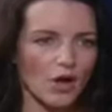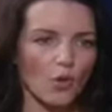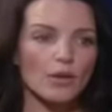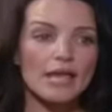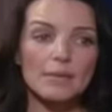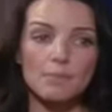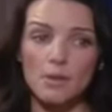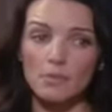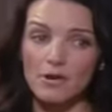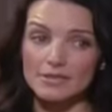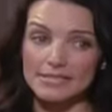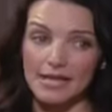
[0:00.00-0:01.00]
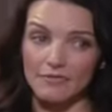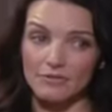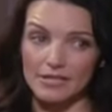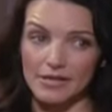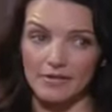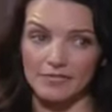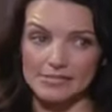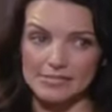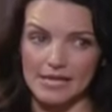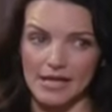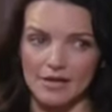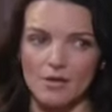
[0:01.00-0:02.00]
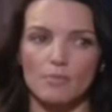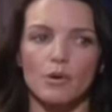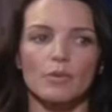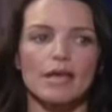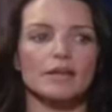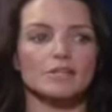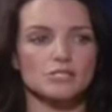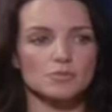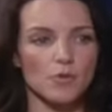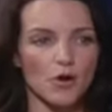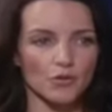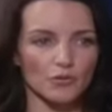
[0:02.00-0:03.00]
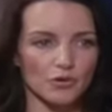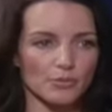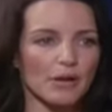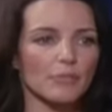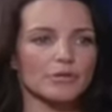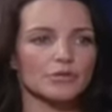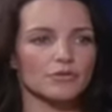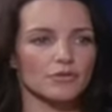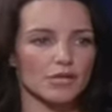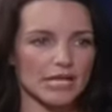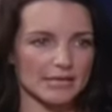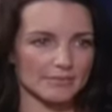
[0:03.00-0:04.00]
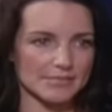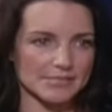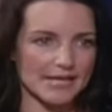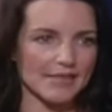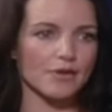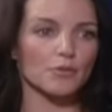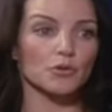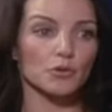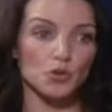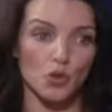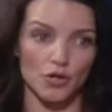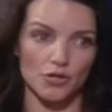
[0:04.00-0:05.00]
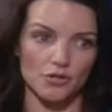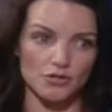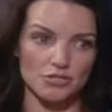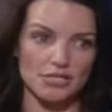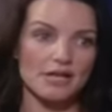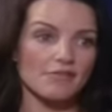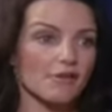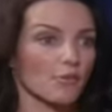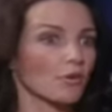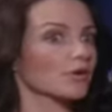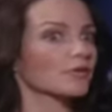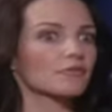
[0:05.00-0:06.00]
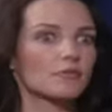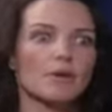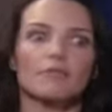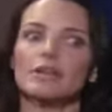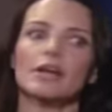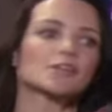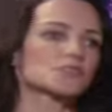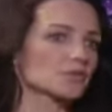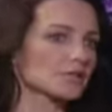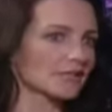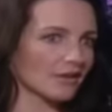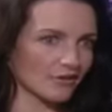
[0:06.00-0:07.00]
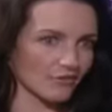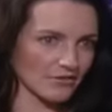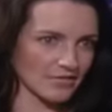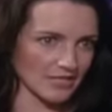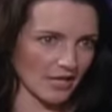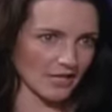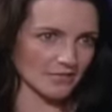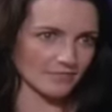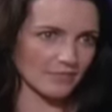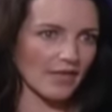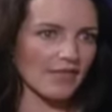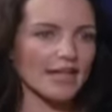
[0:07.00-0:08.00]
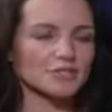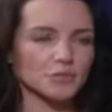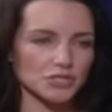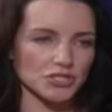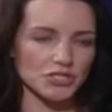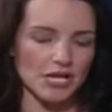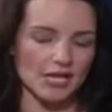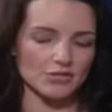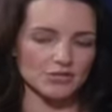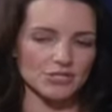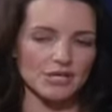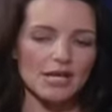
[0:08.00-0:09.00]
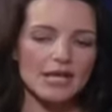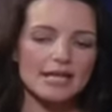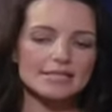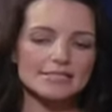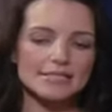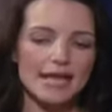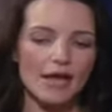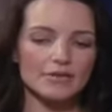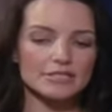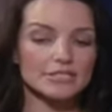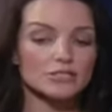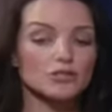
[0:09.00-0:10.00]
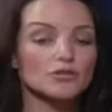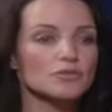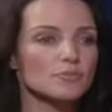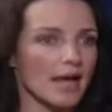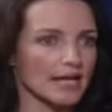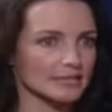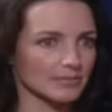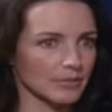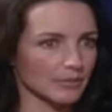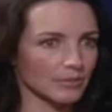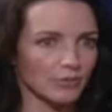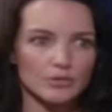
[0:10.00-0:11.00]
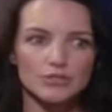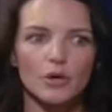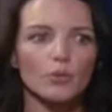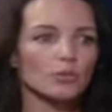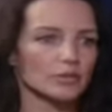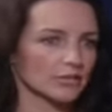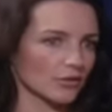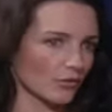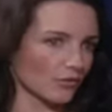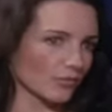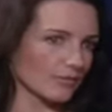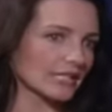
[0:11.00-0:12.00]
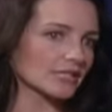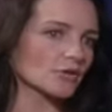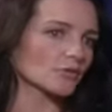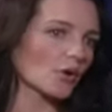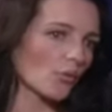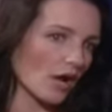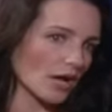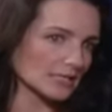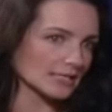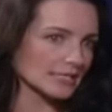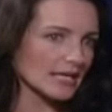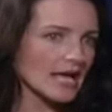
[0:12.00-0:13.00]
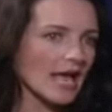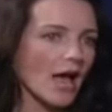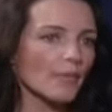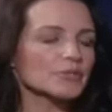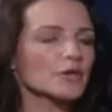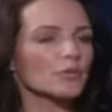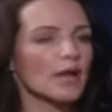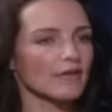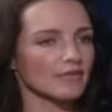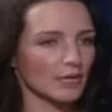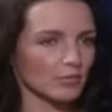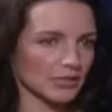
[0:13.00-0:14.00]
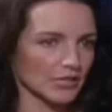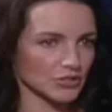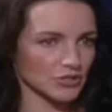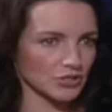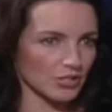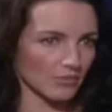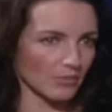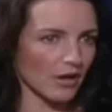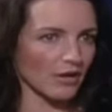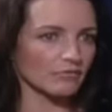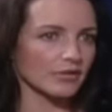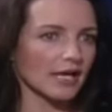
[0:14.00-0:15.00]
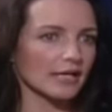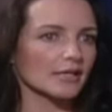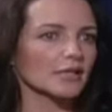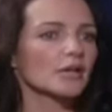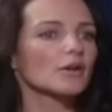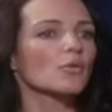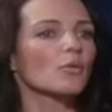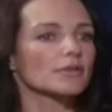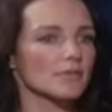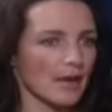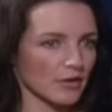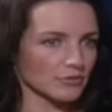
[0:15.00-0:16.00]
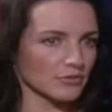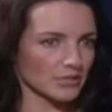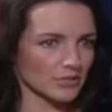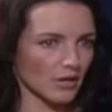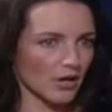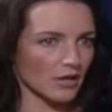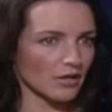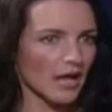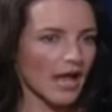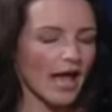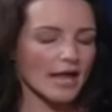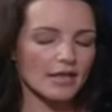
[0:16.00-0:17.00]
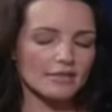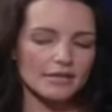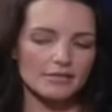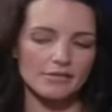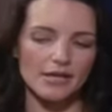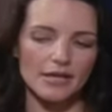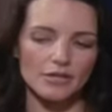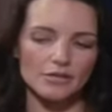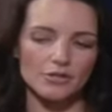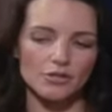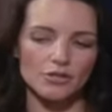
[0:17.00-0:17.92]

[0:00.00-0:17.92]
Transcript: We had paparazzi every day on the set, but we had a small group and we knew their names, and they were New Yorkers. Yeah. They weren't from every country under the sun. And that's what's changed. Is that now it's this huge mass of people, and we don't really know them, and they don't know us, and we don't have that relationship of like what the boundaries are. And I think that,